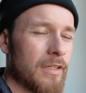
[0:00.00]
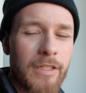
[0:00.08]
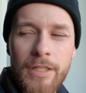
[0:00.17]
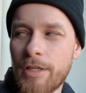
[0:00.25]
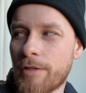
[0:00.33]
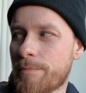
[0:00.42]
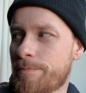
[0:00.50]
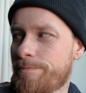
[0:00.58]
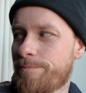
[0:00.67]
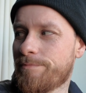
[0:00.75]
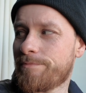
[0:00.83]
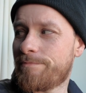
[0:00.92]
I don't know.
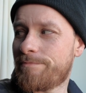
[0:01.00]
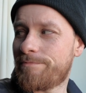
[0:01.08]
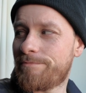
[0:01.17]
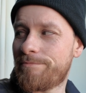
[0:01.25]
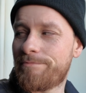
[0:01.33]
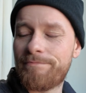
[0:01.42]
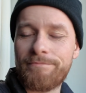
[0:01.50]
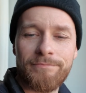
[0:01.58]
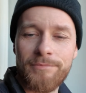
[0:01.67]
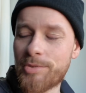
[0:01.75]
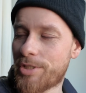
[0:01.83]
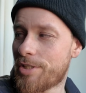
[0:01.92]

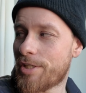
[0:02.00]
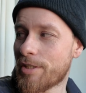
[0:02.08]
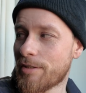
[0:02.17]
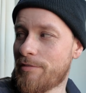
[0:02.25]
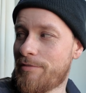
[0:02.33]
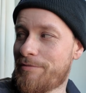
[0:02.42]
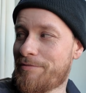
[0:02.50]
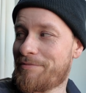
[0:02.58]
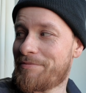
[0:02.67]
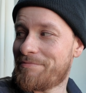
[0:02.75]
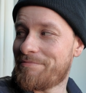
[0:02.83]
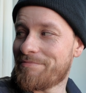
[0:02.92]
What do you think?
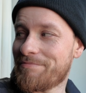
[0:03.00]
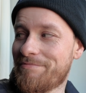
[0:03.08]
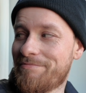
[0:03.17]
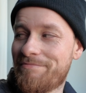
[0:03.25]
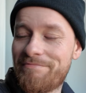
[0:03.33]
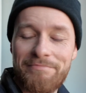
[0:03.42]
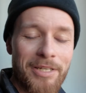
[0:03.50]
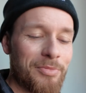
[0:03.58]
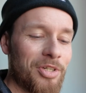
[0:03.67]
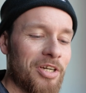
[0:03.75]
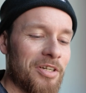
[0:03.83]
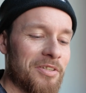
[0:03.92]

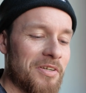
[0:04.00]
Maybe not?